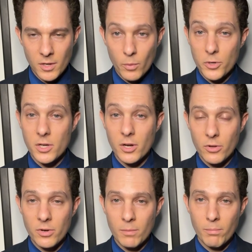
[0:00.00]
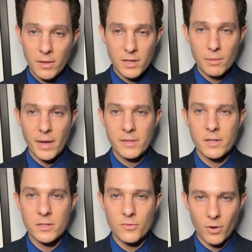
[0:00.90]
which included monthly
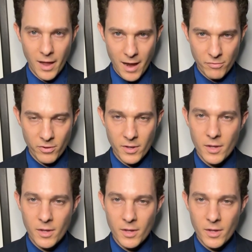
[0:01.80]
maintenance for life,